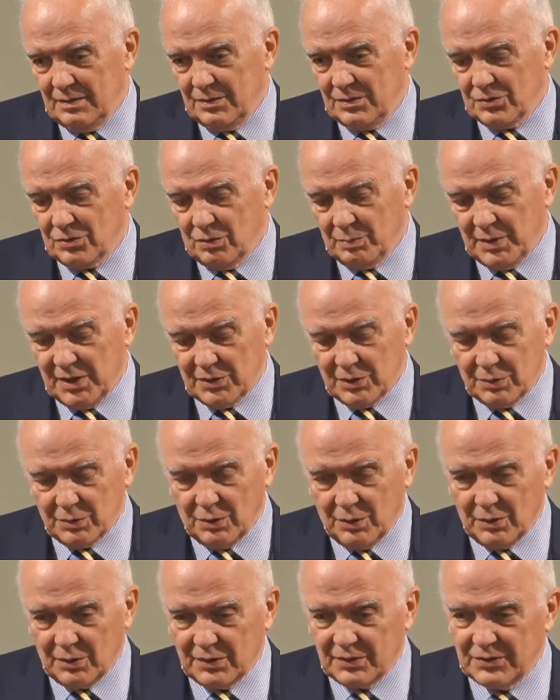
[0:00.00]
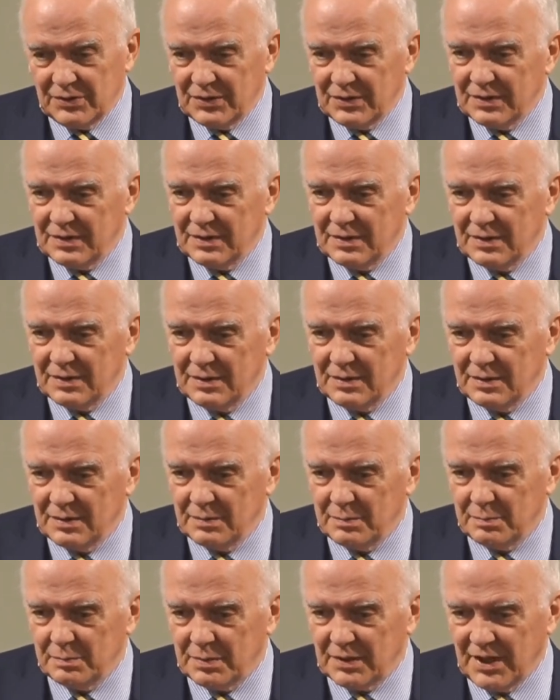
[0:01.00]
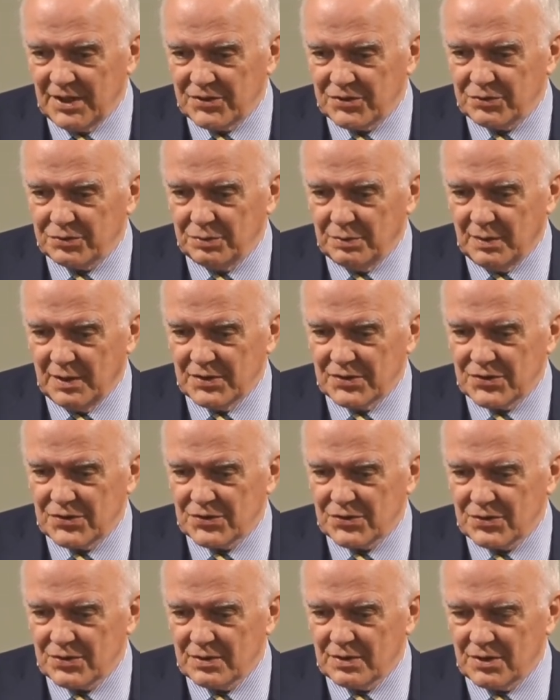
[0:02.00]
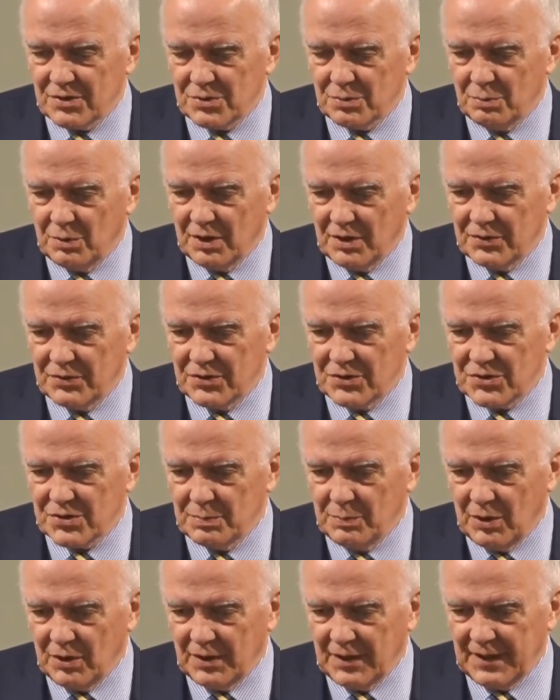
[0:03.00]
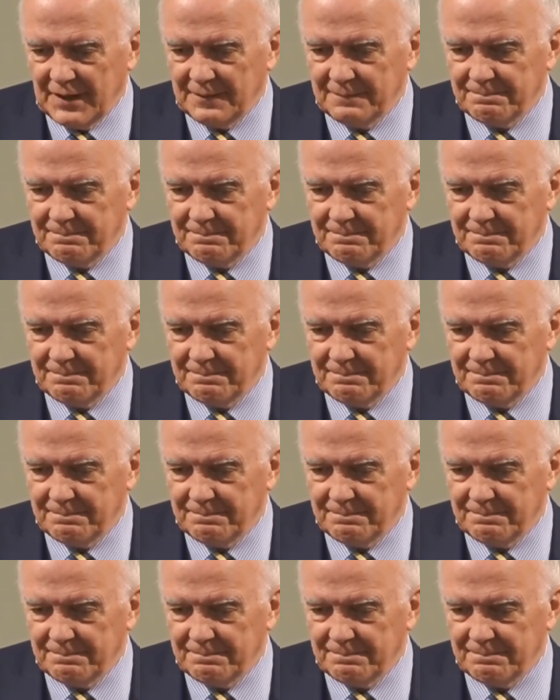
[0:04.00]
So may the Lord bless to us his word this morning.